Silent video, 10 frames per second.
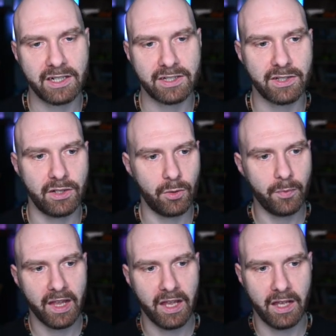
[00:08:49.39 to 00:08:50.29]
So,
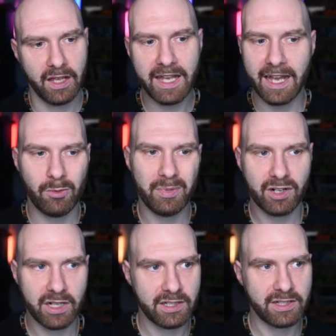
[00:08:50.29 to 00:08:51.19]
yeah, it would be
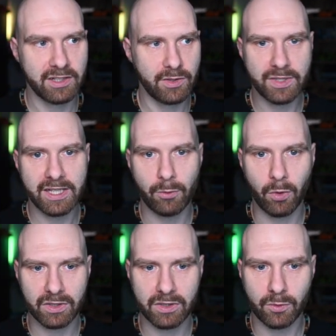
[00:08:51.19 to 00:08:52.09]
really interesting to see
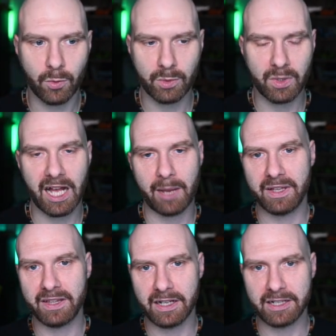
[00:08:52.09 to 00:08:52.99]
what what will
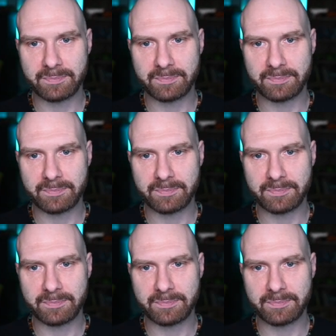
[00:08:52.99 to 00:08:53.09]
happen there.